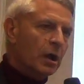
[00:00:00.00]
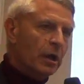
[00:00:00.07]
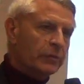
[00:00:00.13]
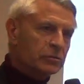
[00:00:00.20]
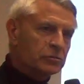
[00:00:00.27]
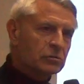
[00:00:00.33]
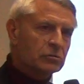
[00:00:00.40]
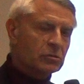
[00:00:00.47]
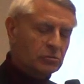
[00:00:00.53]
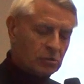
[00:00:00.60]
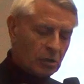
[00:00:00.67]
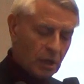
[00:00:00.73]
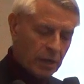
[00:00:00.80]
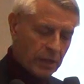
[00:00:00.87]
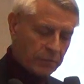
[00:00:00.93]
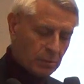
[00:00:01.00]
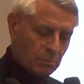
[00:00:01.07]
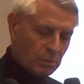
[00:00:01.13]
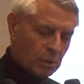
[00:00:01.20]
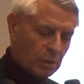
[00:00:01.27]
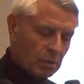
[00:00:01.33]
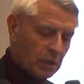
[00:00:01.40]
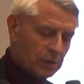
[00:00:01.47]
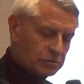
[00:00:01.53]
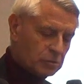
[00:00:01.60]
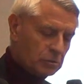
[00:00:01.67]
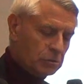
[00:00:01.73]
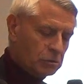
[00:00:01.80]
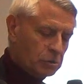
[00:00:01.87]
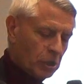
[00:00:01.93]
and this is a slide that Bill Leslie